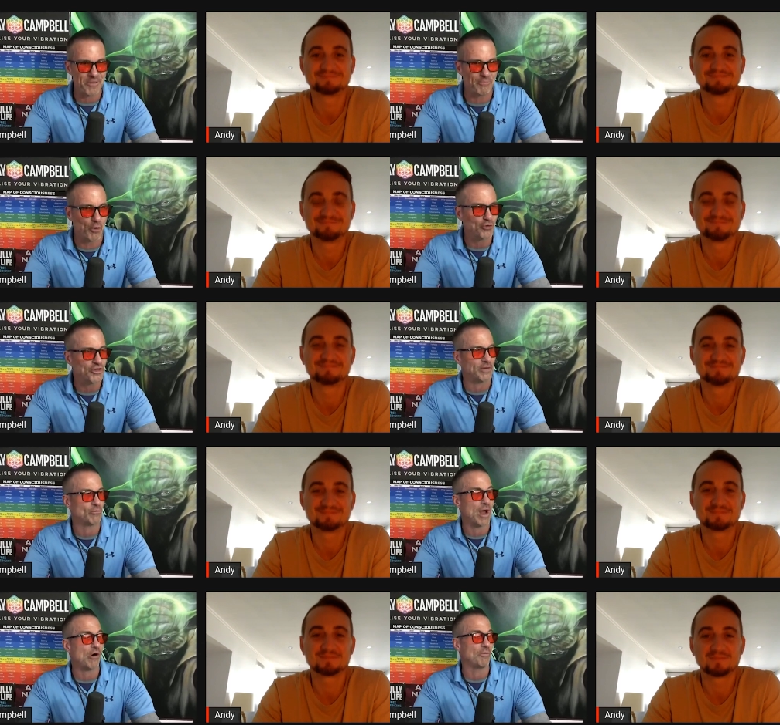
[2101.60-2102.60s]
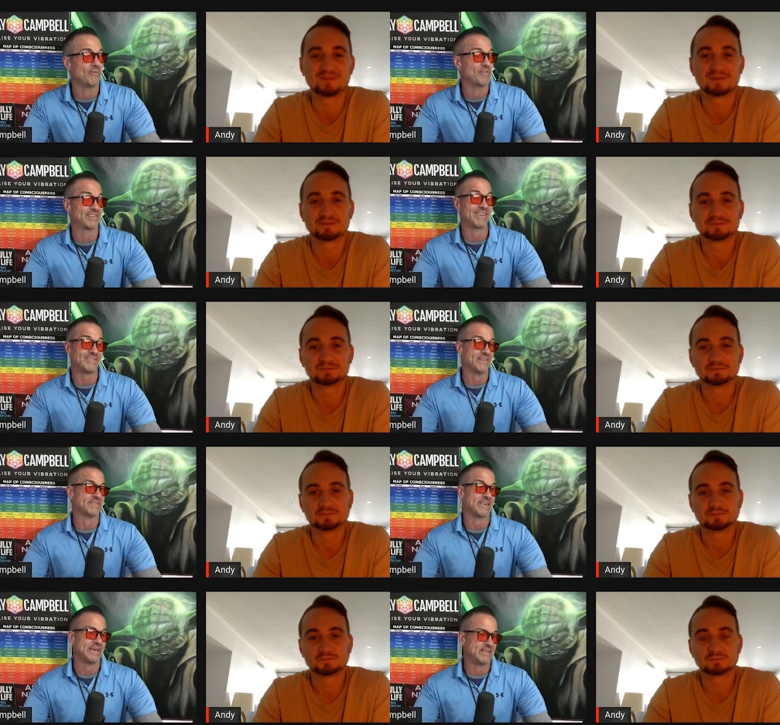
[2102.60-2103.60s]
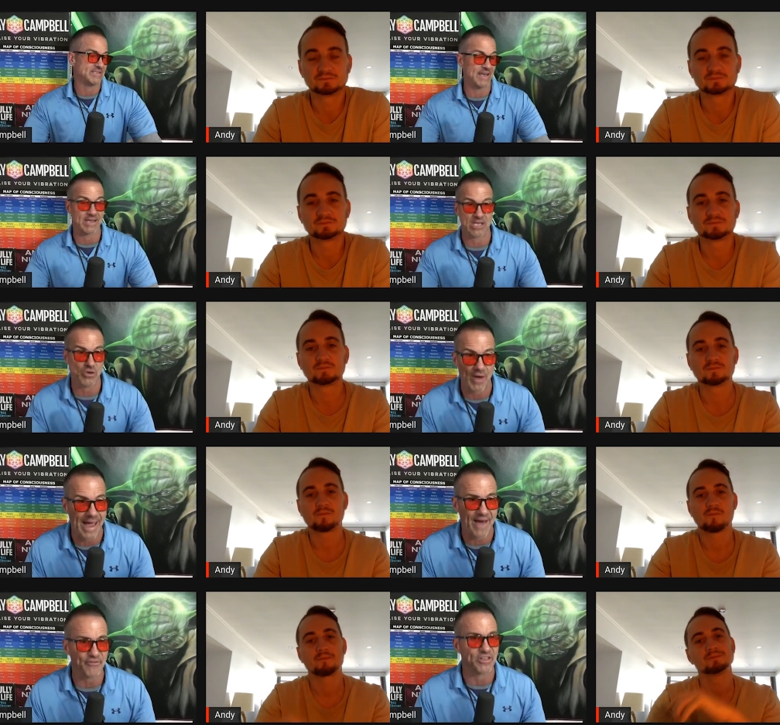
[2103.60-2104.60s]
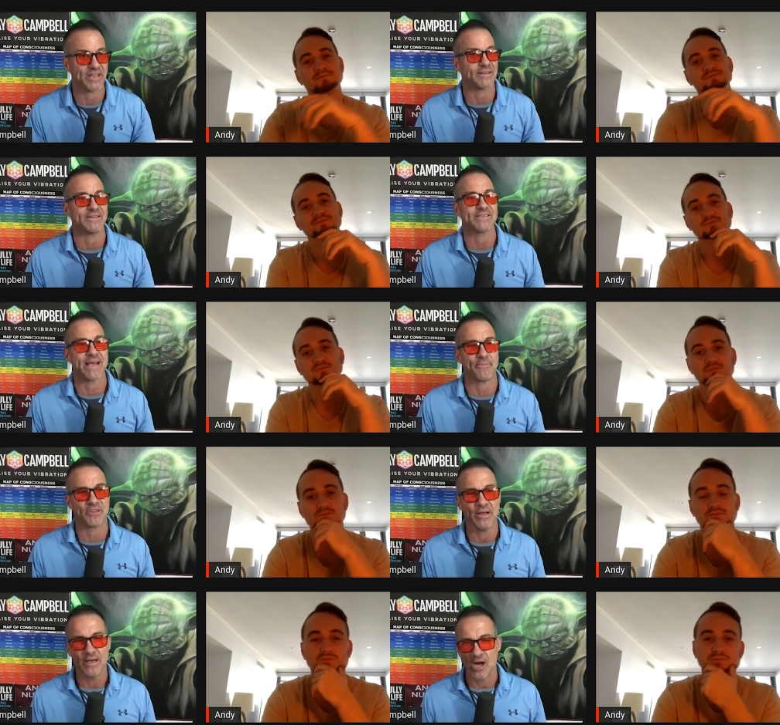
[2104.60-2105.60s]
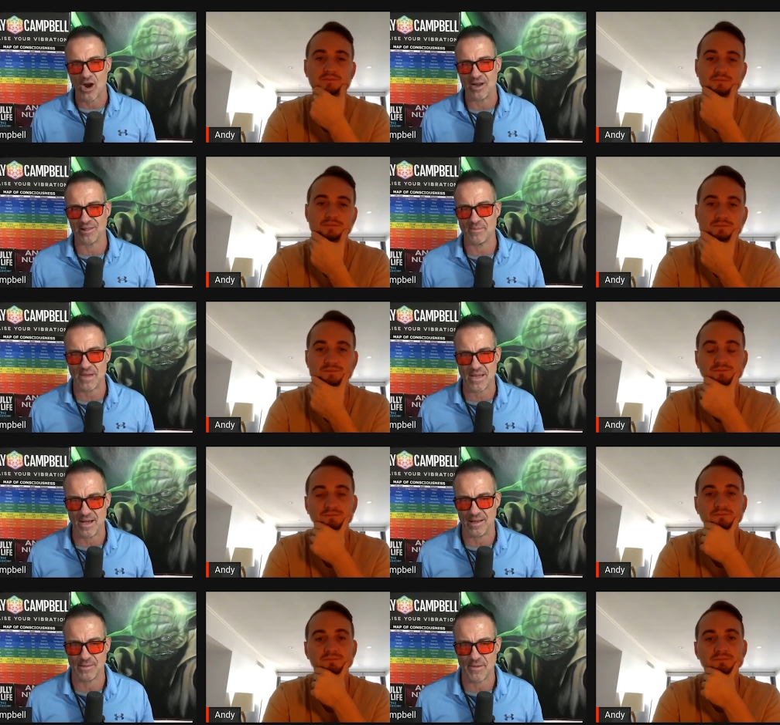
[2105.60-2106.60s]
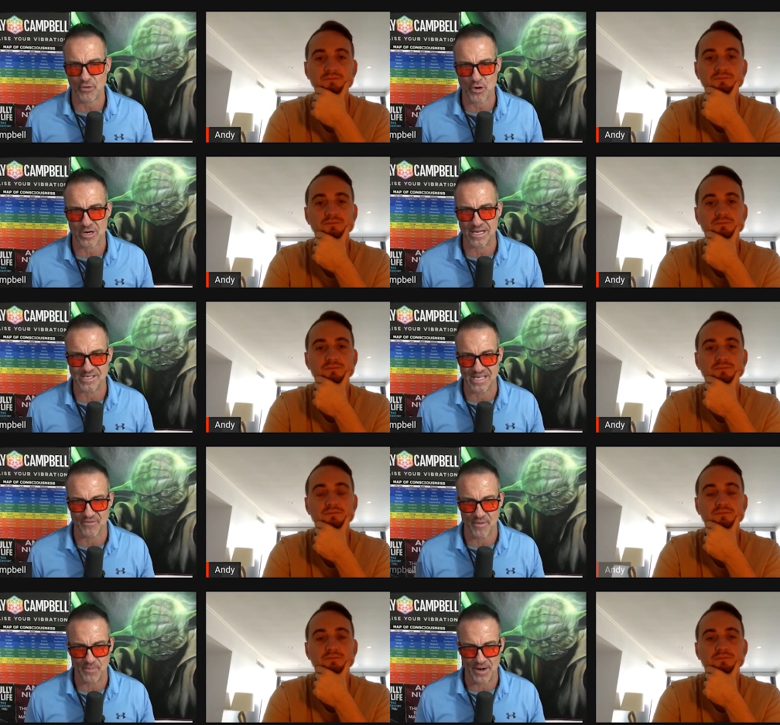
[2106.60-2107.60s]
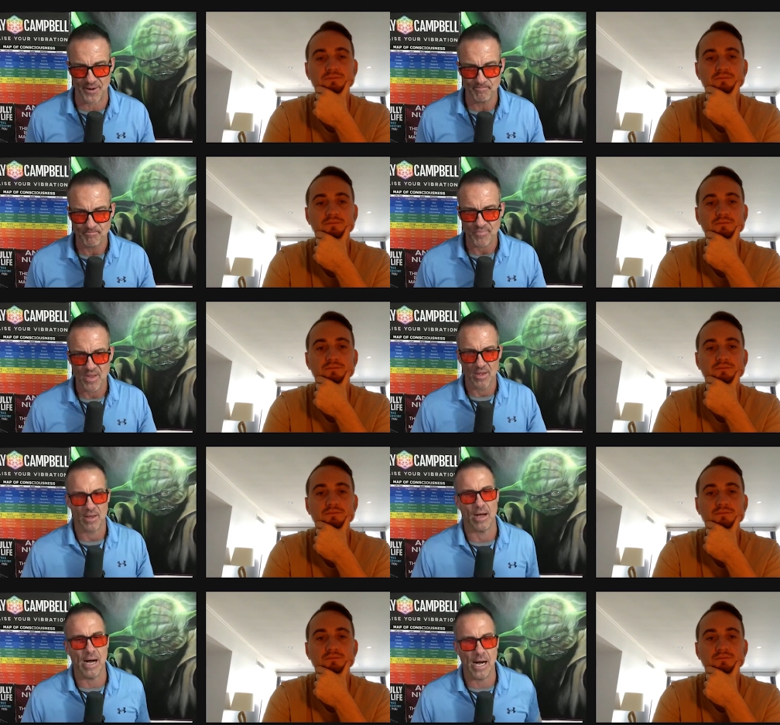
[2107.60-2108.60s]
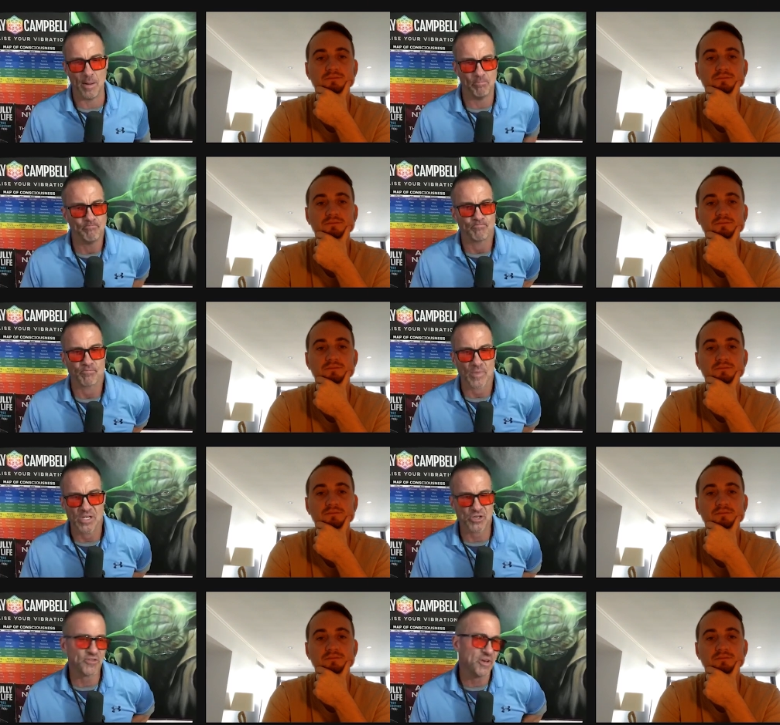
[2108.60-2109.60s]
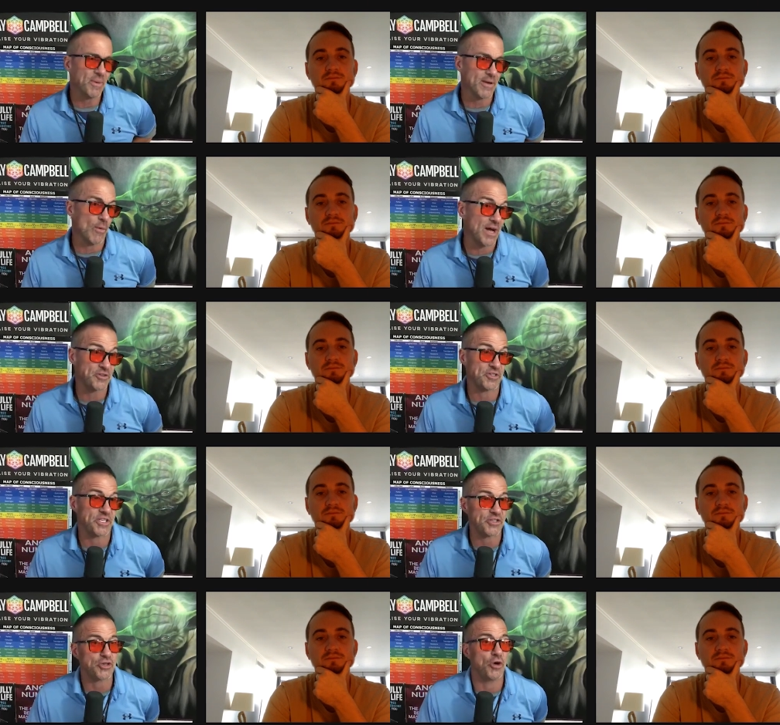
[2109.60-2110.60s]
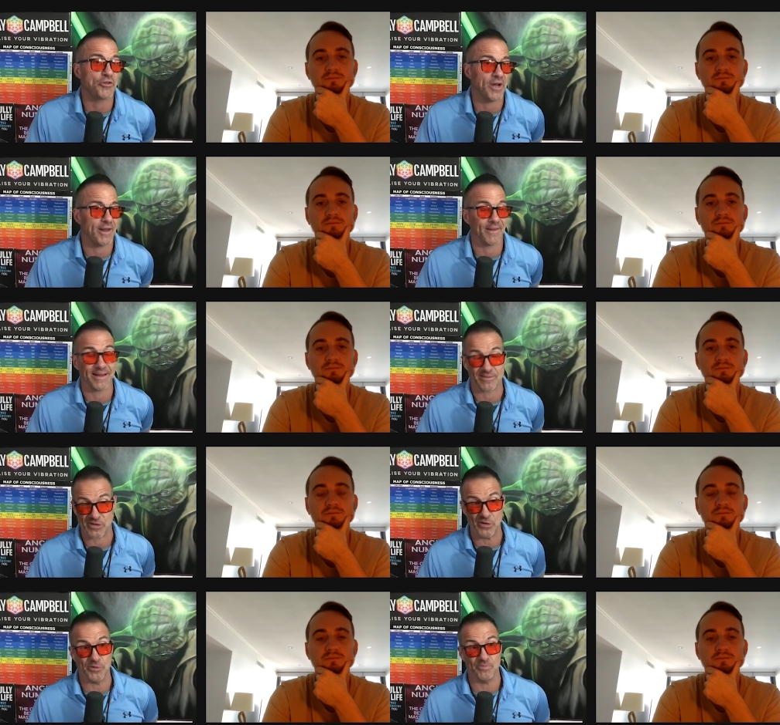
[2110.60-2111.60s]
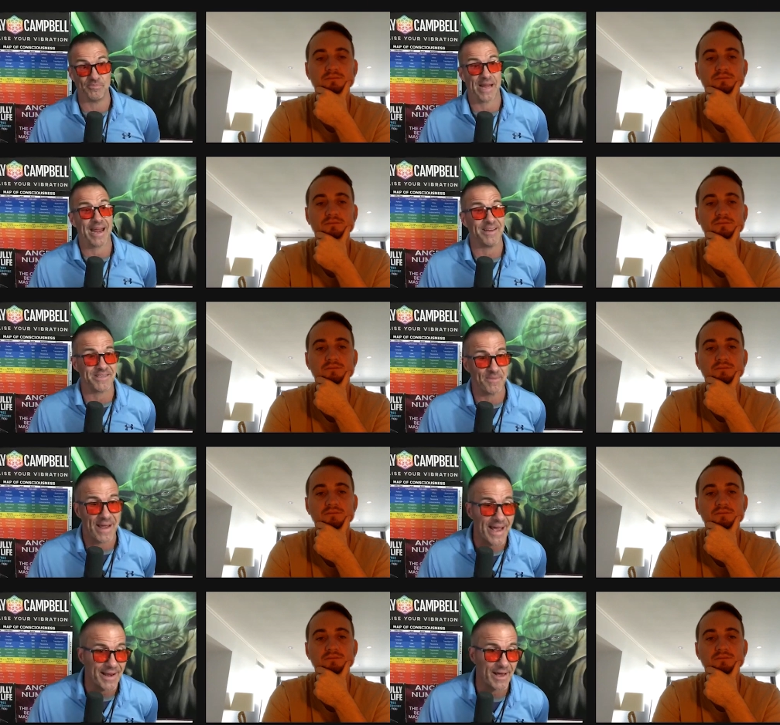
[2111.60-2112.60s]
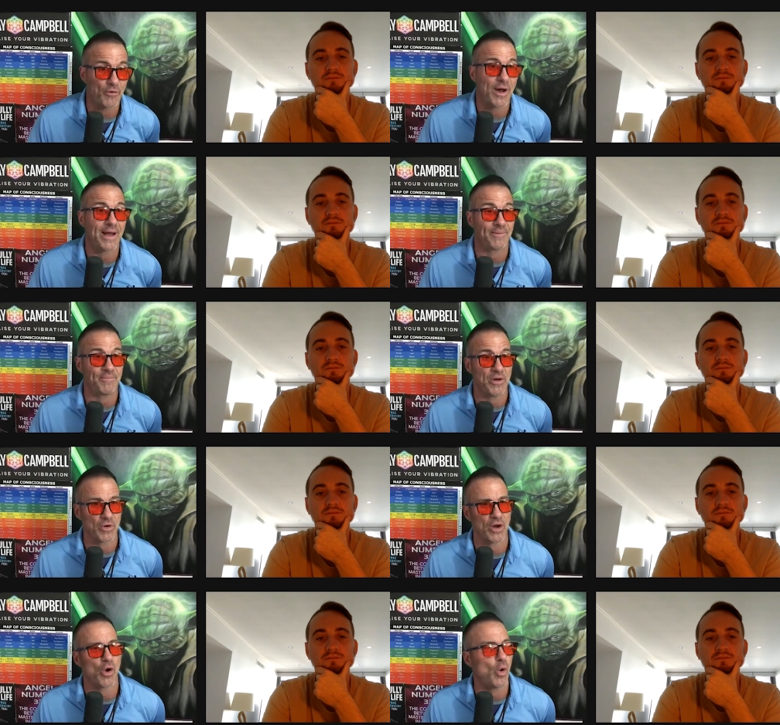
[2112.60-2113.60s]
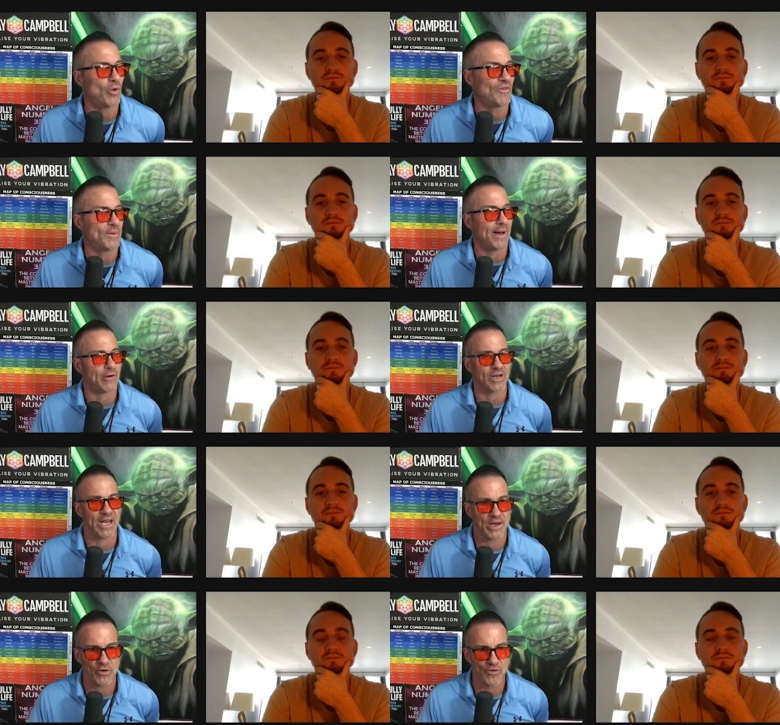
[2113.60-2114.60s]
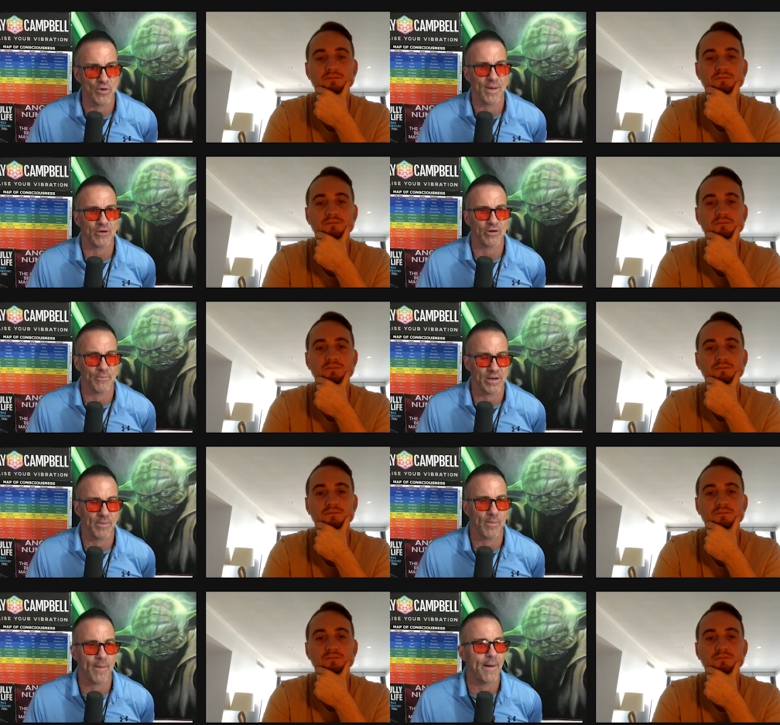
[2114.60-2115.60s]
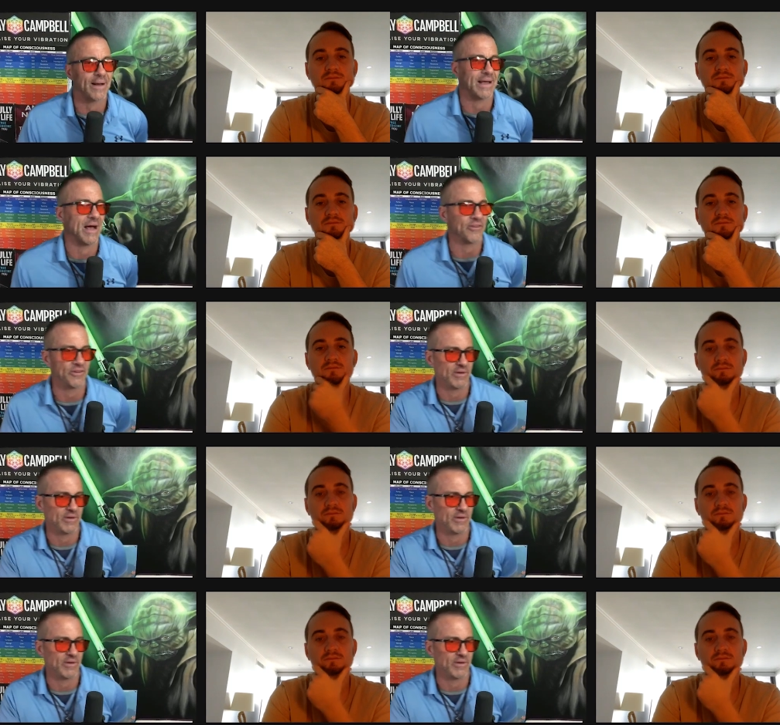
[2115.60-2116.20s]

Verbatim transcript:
Speaker 1: bullshit realm of existence is, like you have to take these steps. All right, let me uh, let me throw your guys' stuff up there. Um, so somebody watches this show tonight and like, dude, Andy's the man. How do I, you know, get a hold of him? How can I interview him? How can I bring him on my podcast?